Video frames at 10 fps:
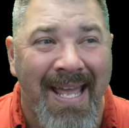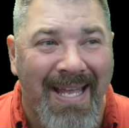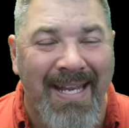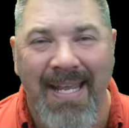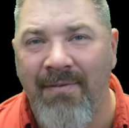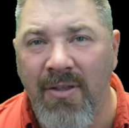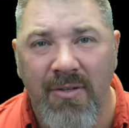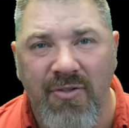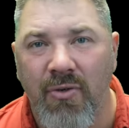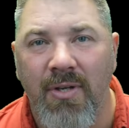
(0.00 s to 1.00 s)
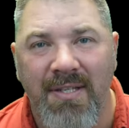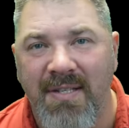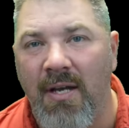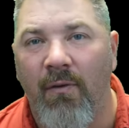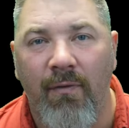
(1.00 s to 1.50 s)
and even the suit
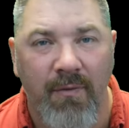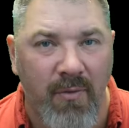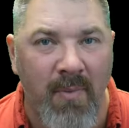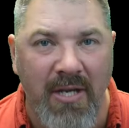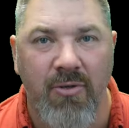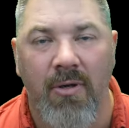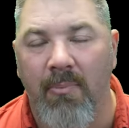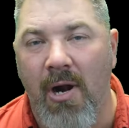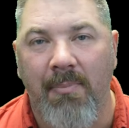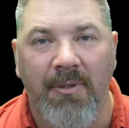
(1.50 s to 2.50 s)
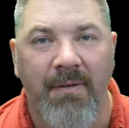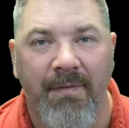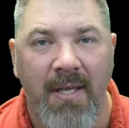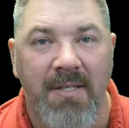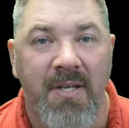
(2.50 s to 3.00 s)
itself to make sure it properly
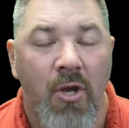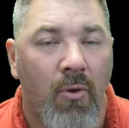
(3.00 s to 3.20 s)
fits.